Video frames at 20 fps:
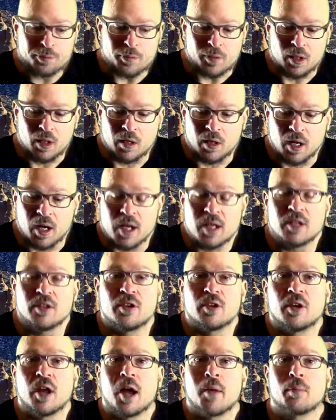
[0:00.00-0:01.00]
All right,
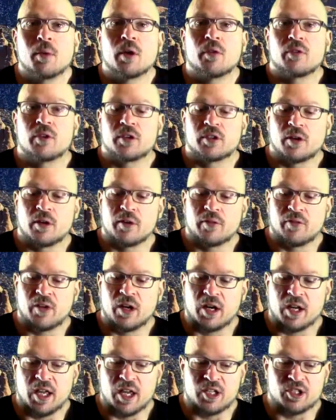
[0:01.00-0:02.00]
they're not built for certain
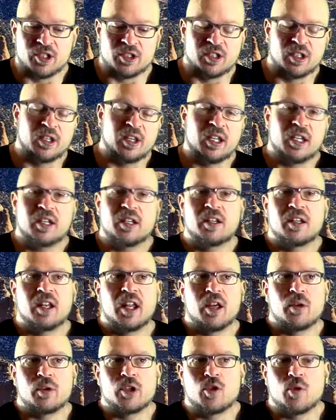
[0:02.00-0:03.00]
variations. At the end of the
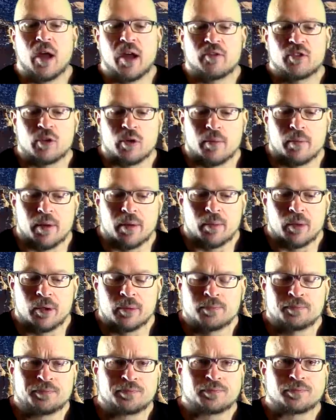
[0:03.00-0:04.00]
day, what you have to remember,
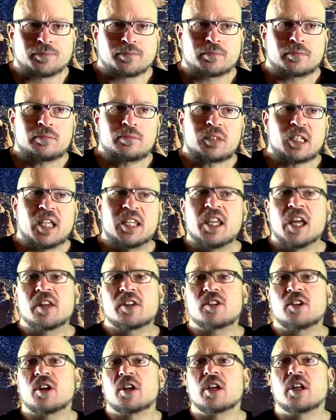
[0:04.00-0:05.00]
yes,
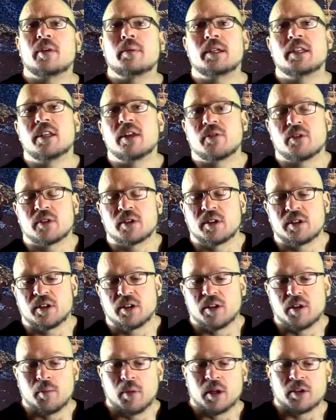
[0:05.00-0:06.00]
there are going to be differences
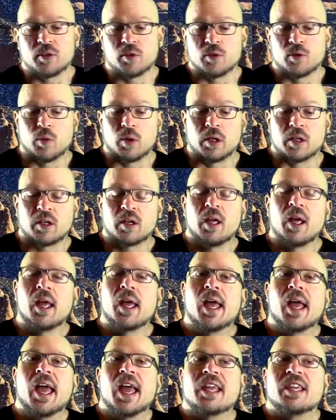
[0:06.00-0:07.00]
in the muscles work.
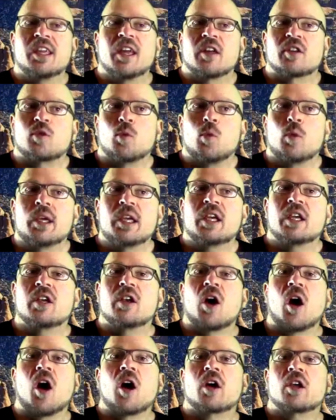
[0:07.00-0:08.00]
Yes, we could
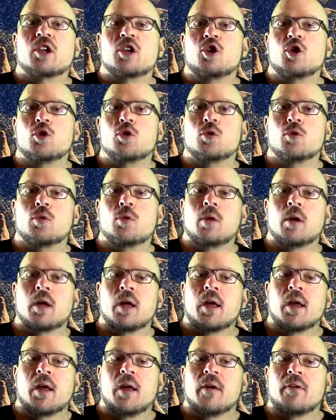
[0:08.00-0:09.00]
argue
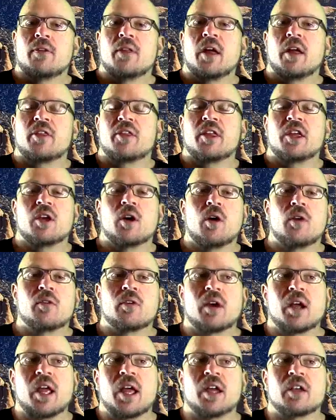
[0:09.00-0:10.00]
that the
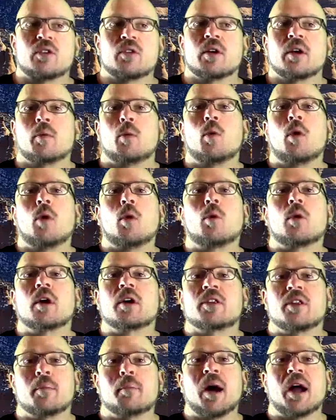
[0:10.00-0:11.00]
overhand grip won't
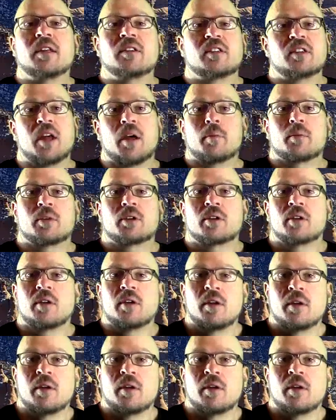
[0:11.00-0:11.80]
work the biceps